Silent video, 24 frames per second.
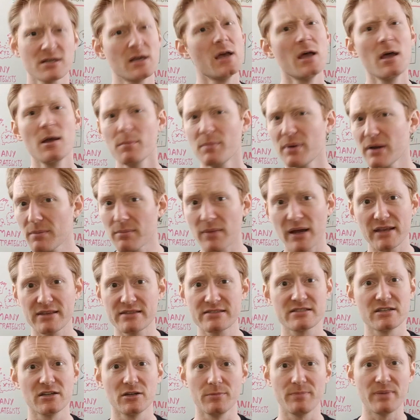But it might
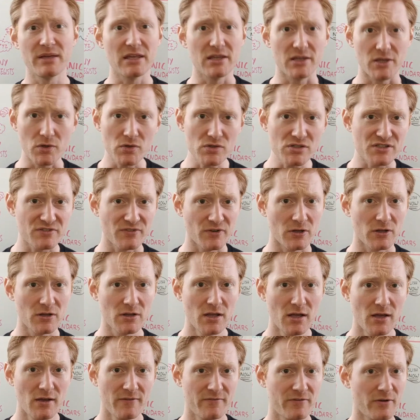still be useful
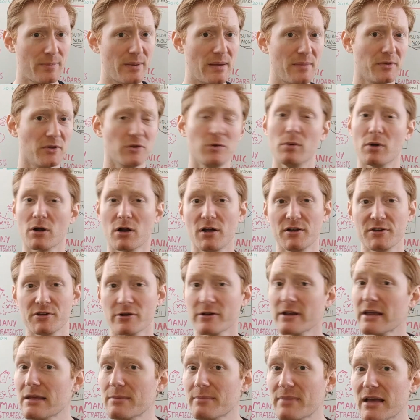for people who are on your
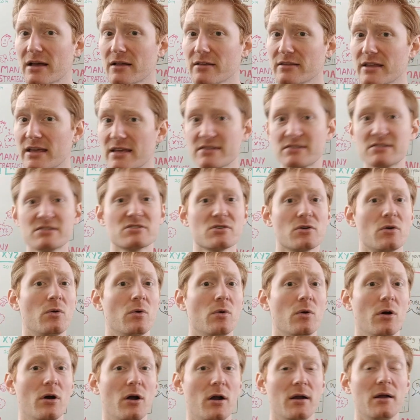email list
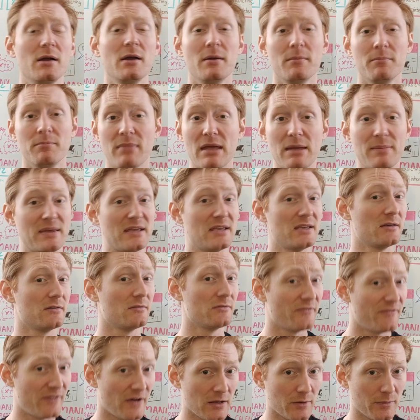or maybe
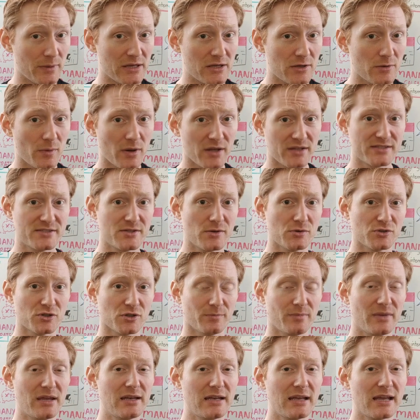following you on social
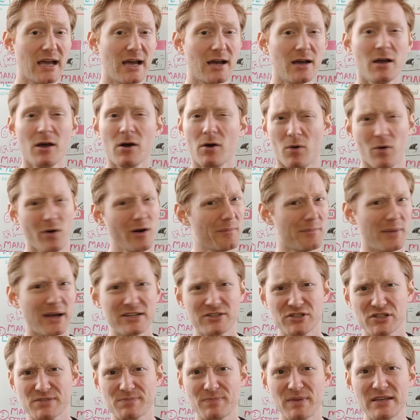media, or it might
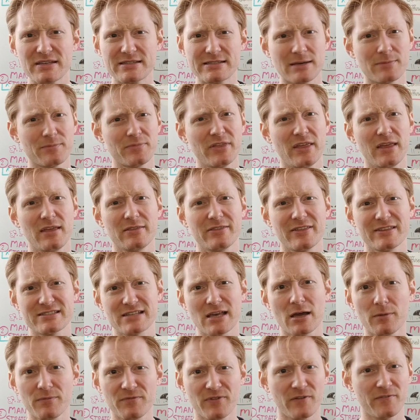just be something that's
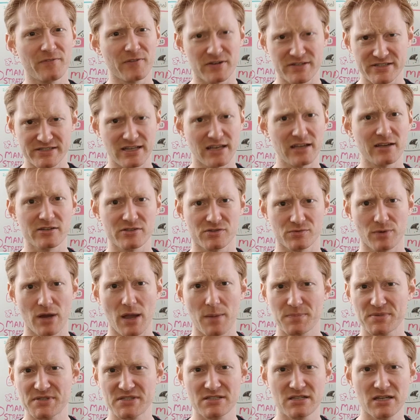helpful for sales
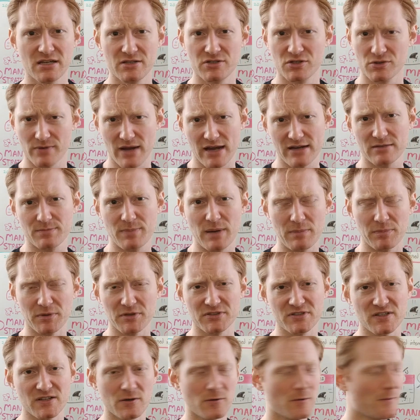reps to direct people
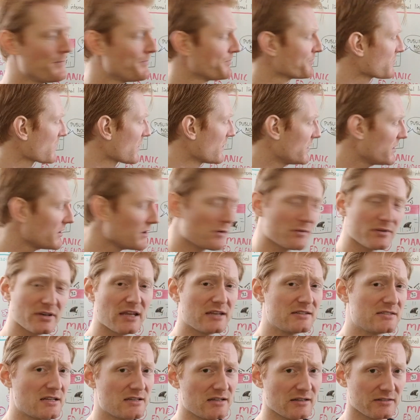to. You don't need
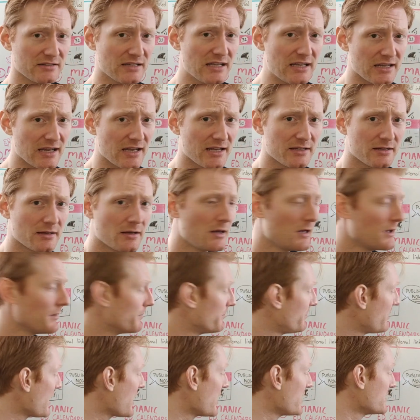to delete it,
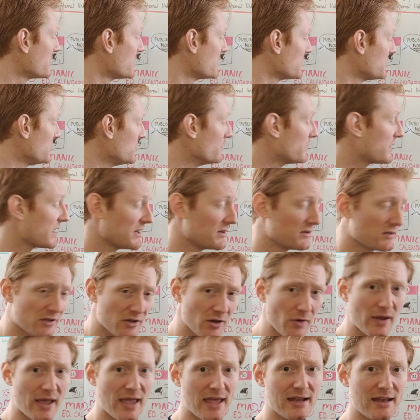but you can go
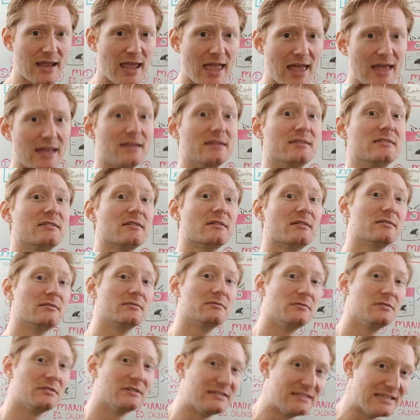ahead and
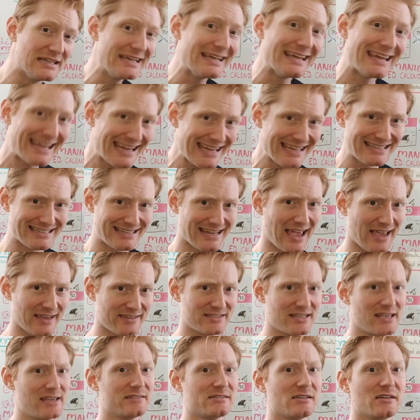de-index
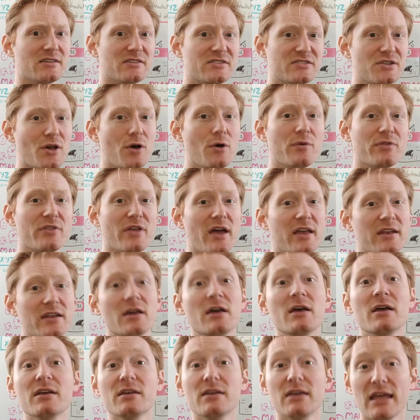it so that
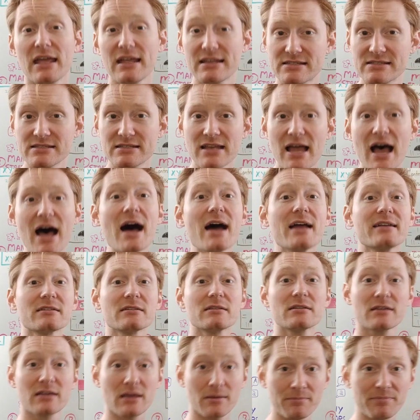it's not
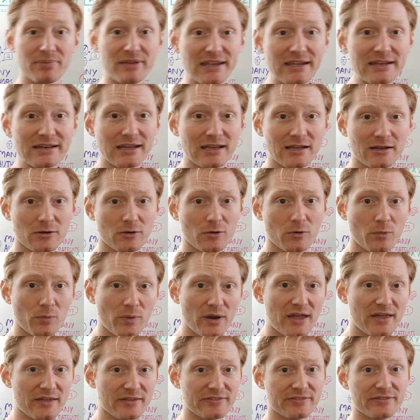competing
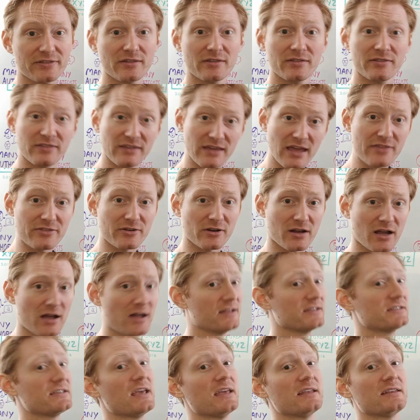with the other
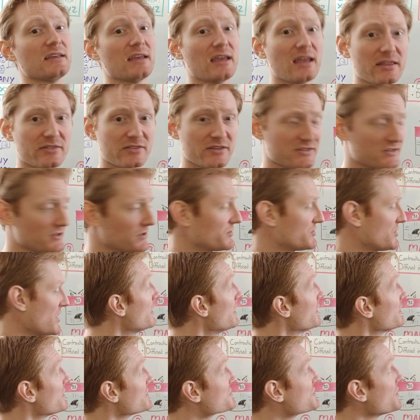content in the search
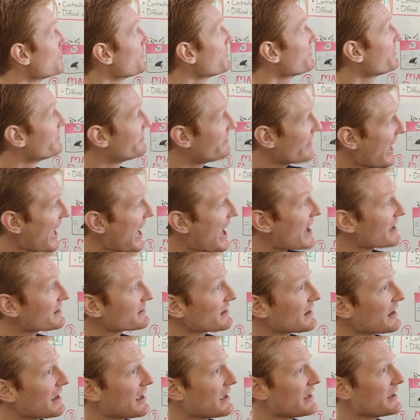engine. So that
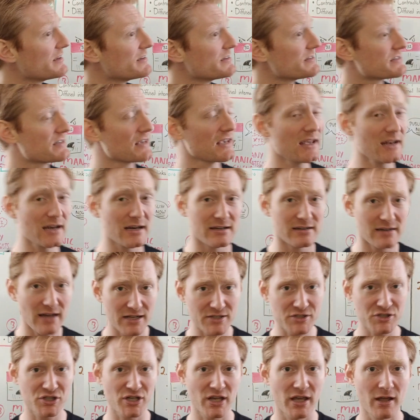is, in a
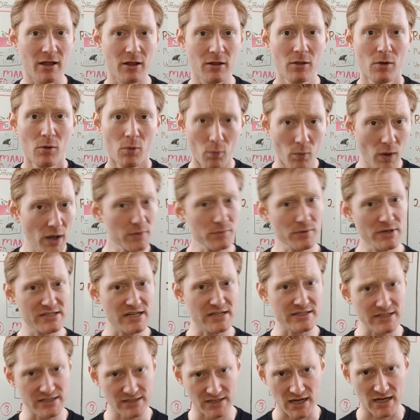nutshell, what
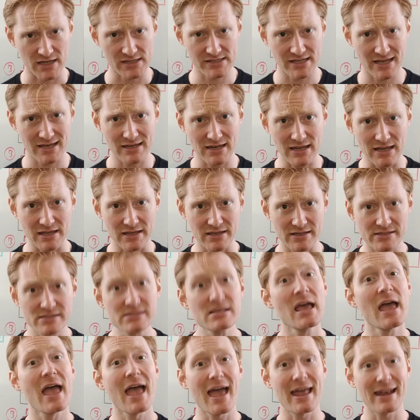redundant content is
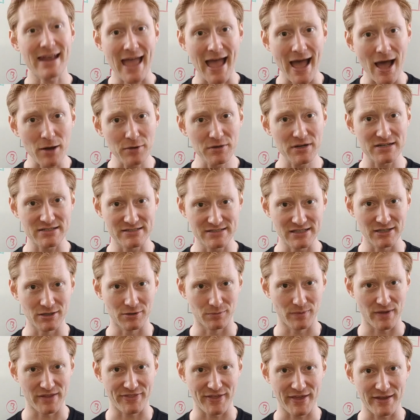and how to deal
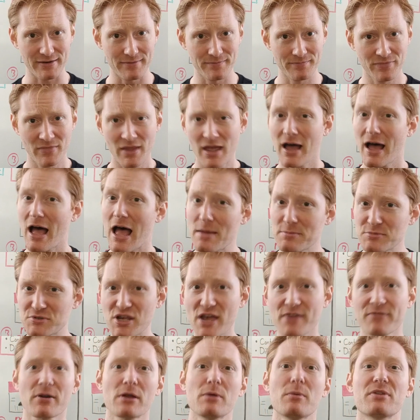with it. I'm
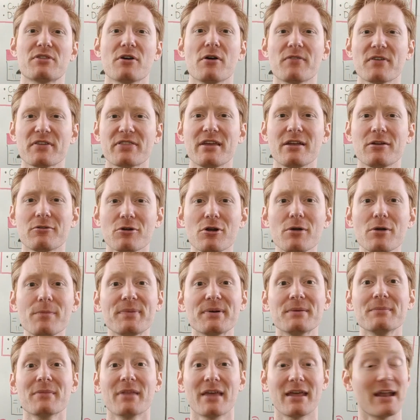Jeffrey with Overthink Group,
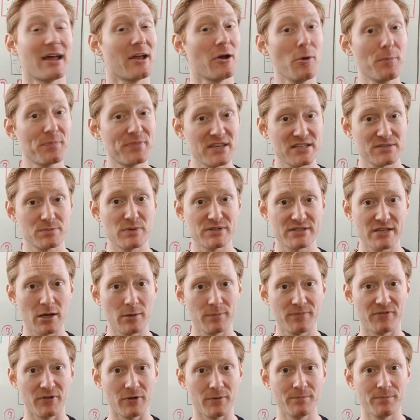and I hope this was
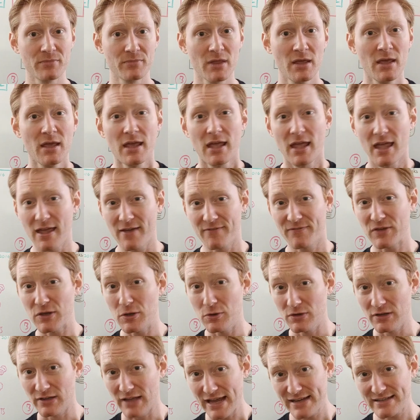helpful. If you'd
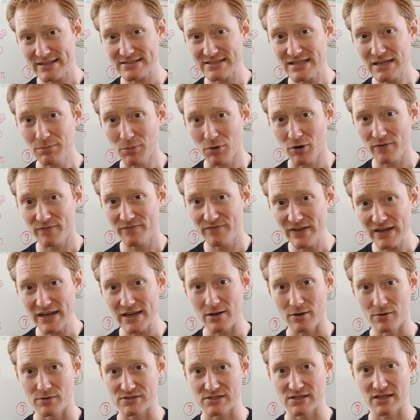like to see more
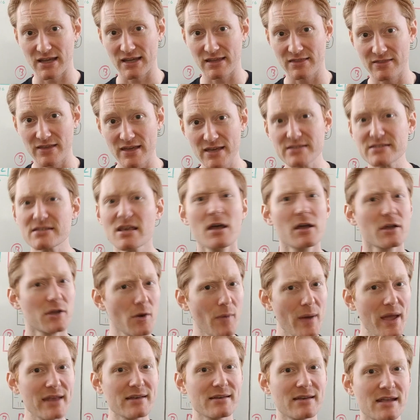videos like this, go
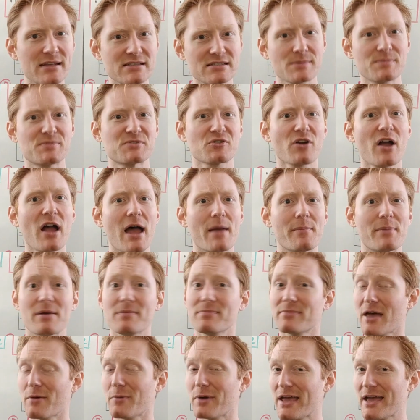ahead and hit subscribe.
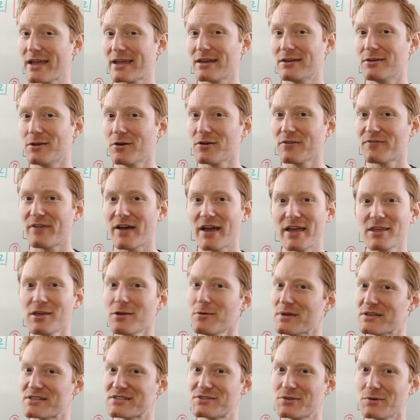That way I can notify you
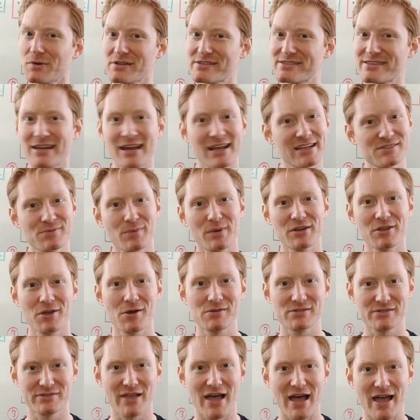as soon as the next one
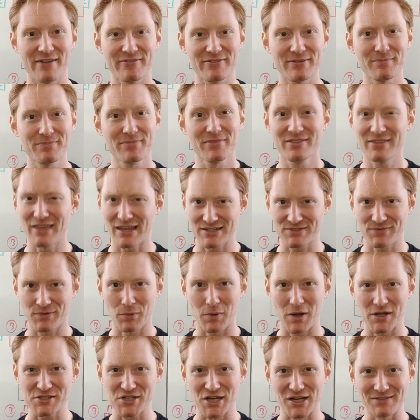goes live. Thanks for watching.